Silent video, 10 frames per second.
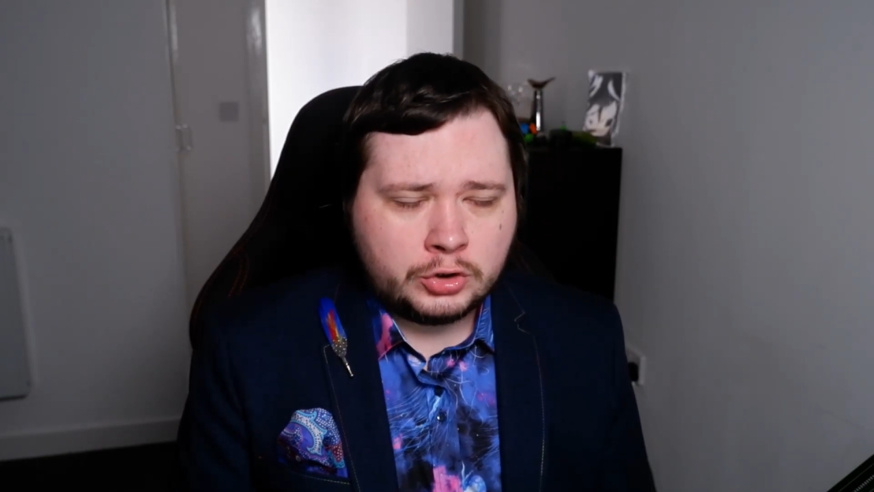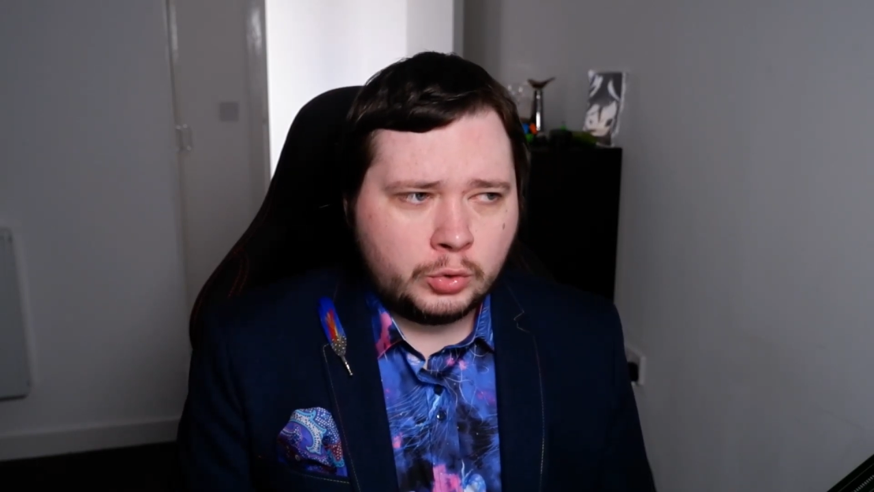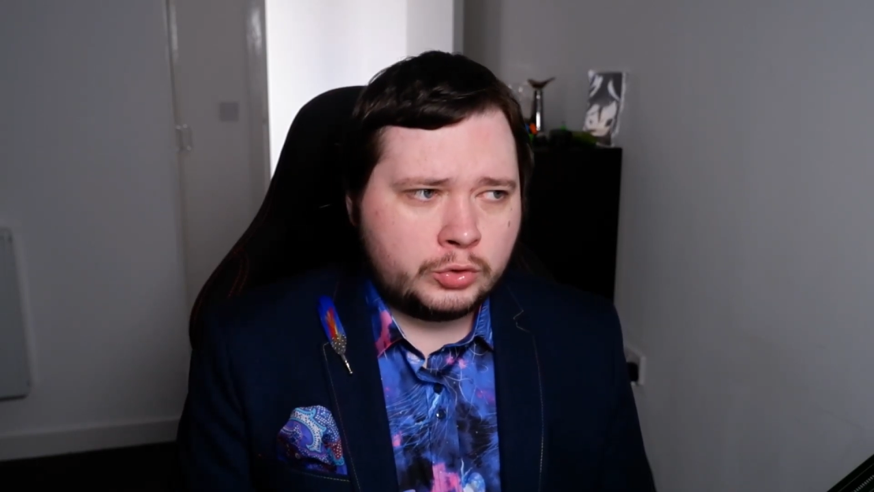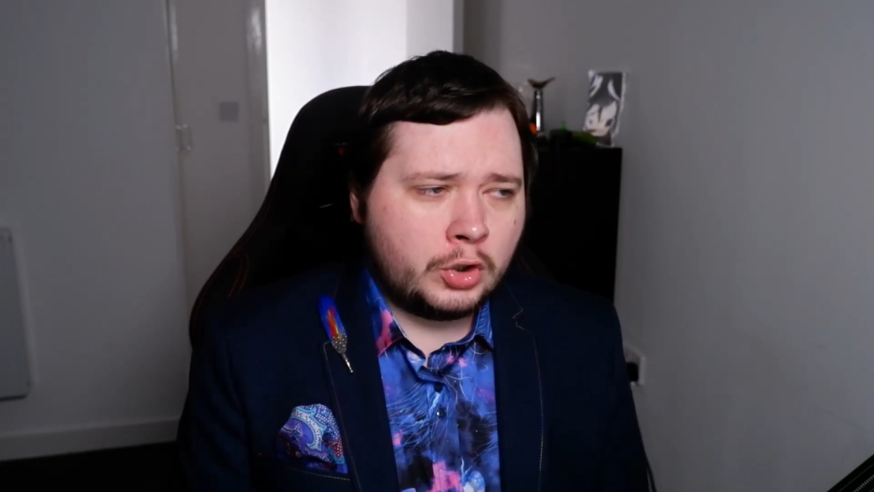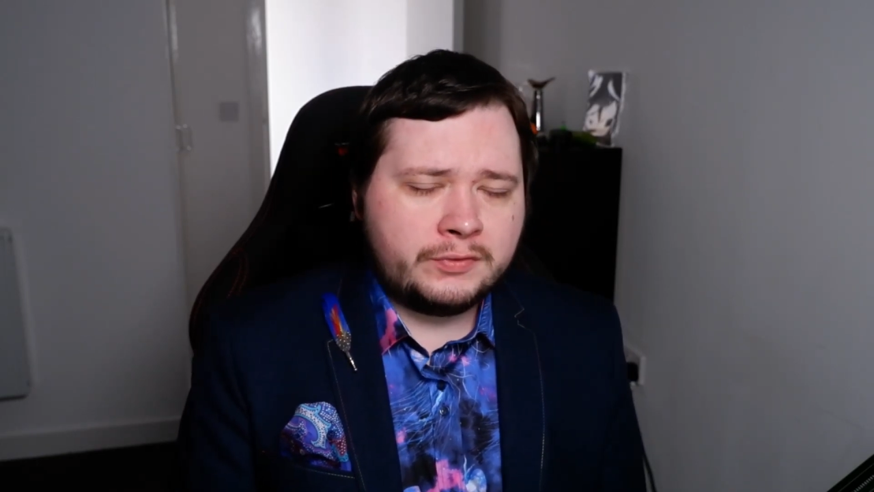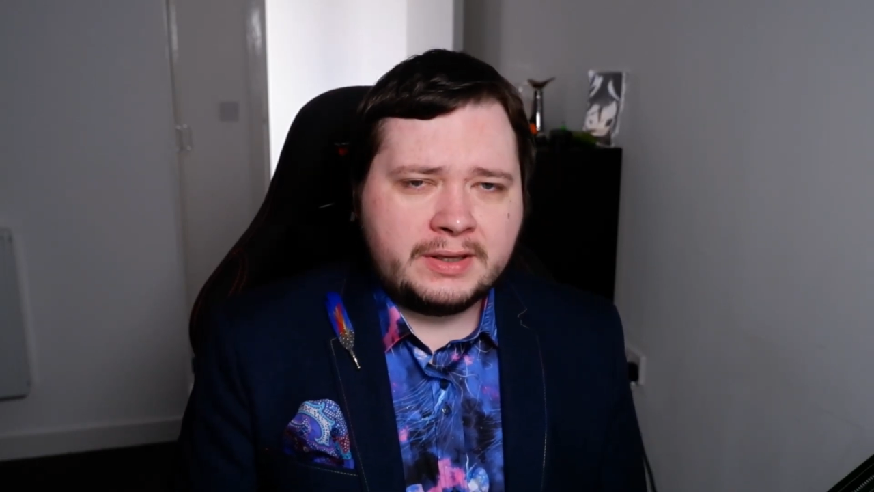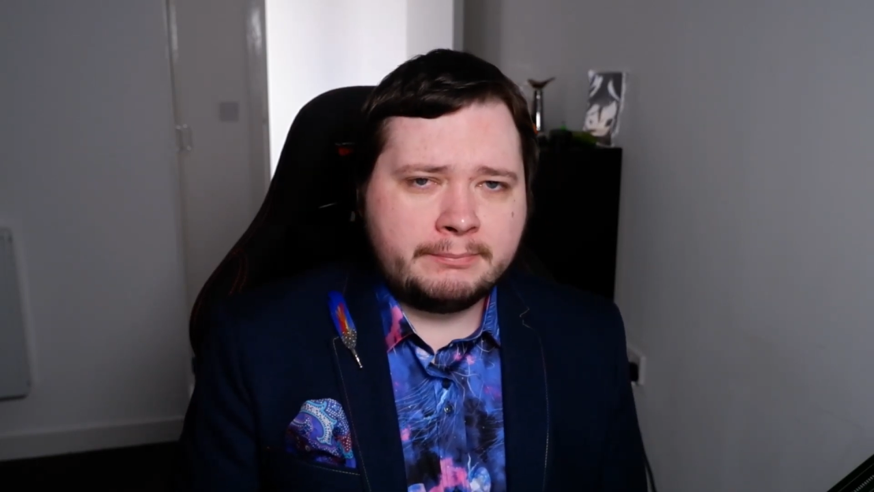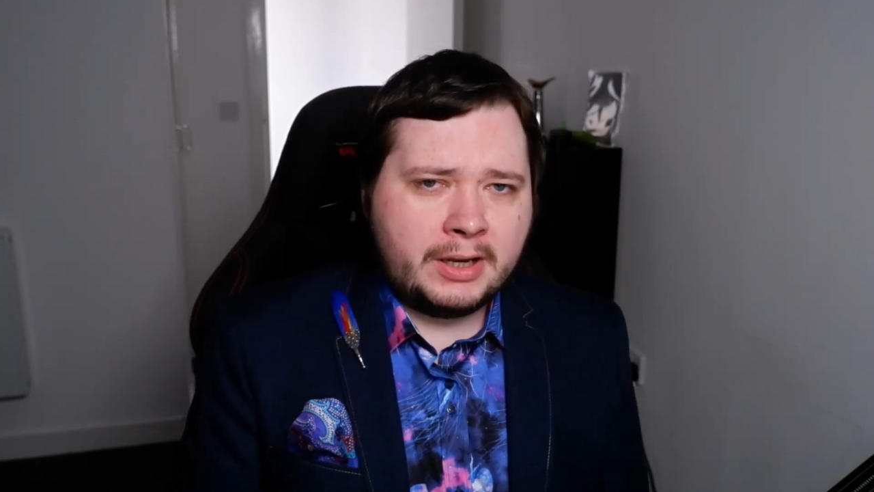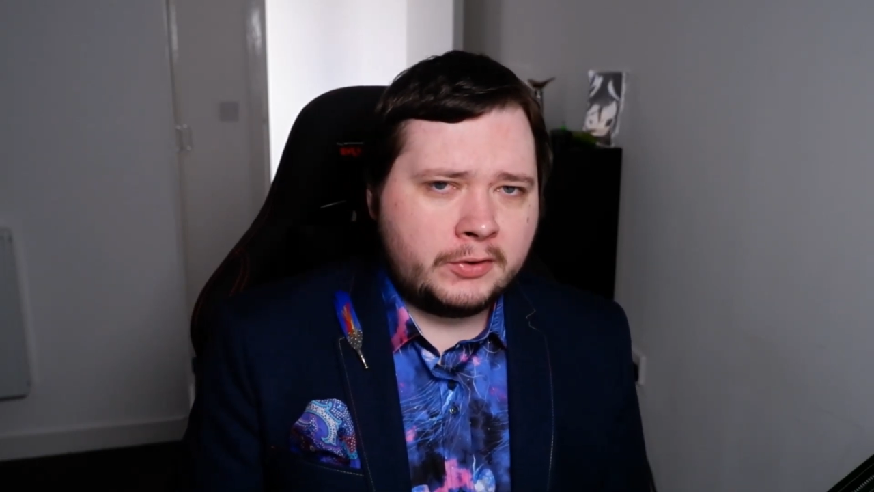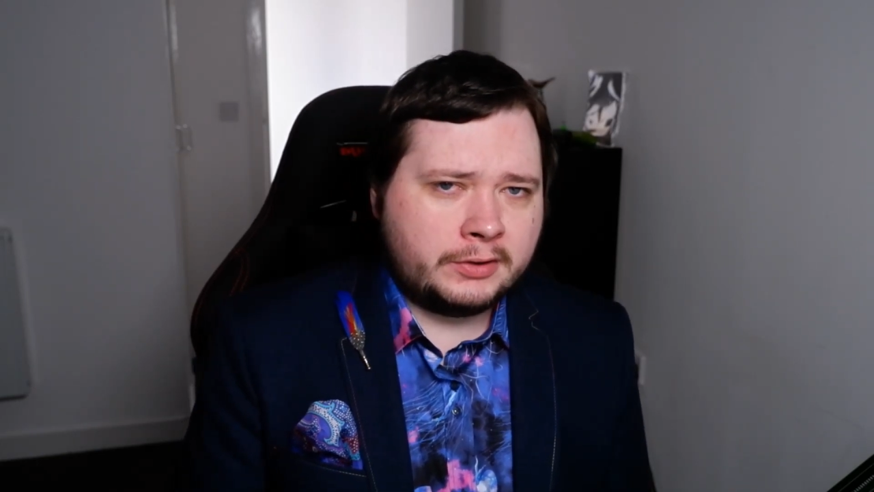No, not the
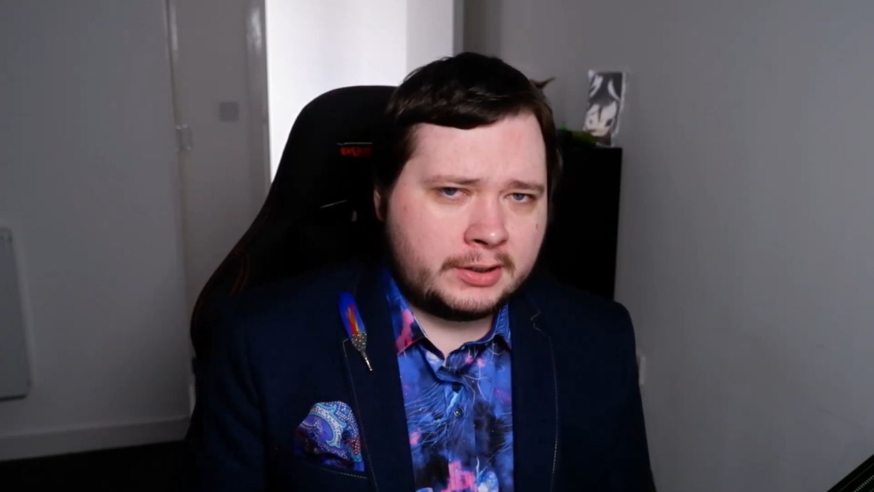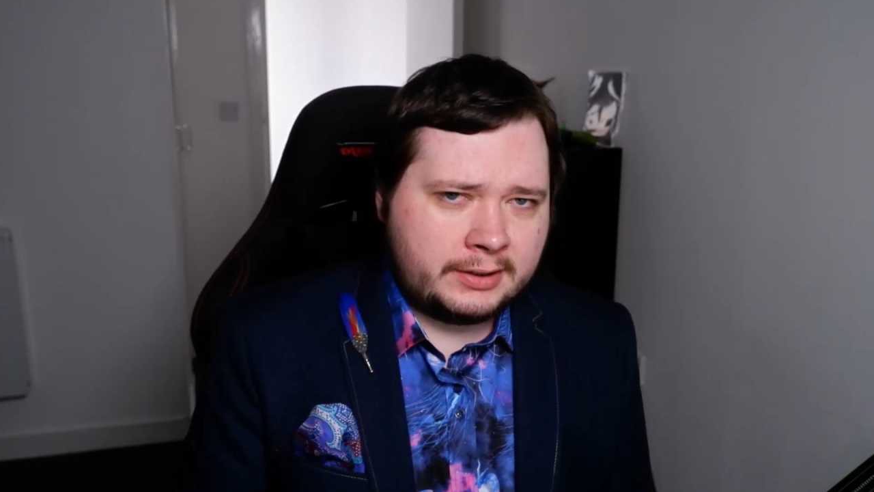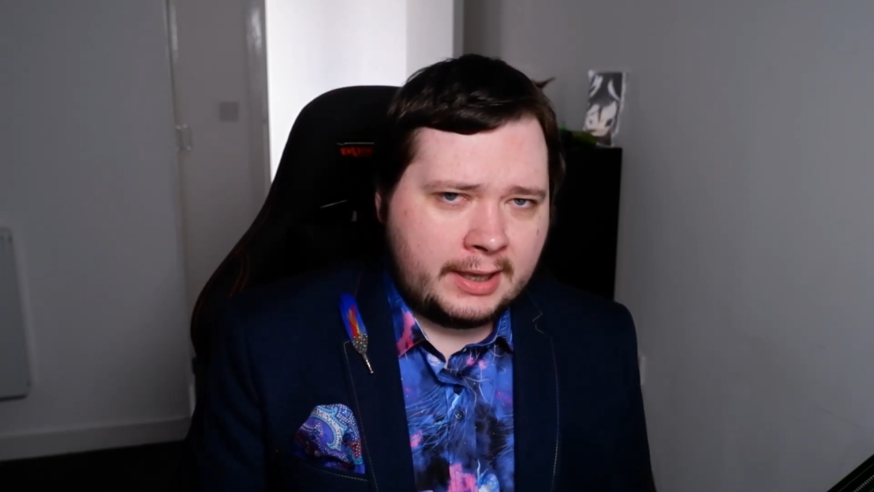American